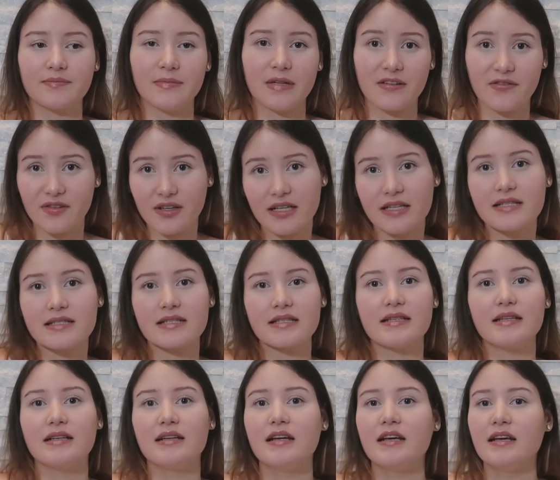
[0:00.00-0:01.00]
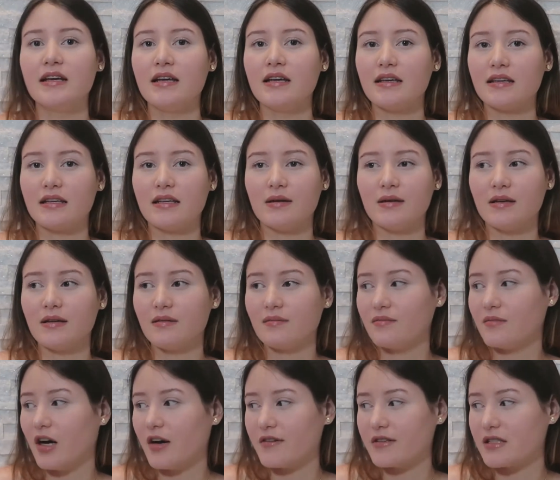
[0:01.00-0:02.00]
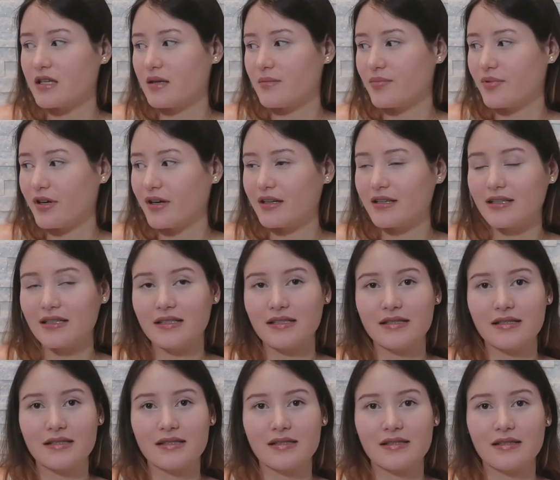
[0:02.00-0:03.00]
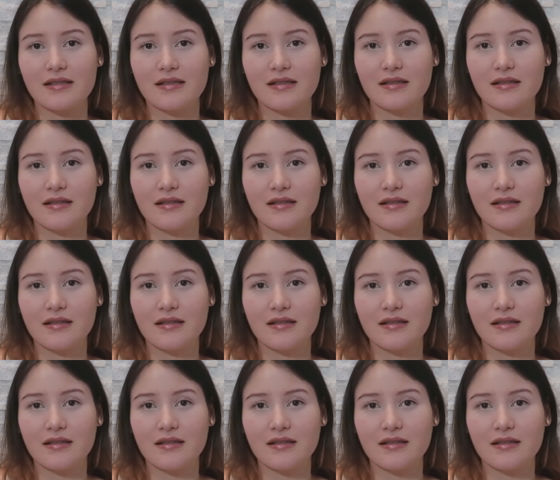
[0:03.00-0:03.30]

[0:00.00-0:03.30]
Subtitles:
my friend, and then he obviously brought his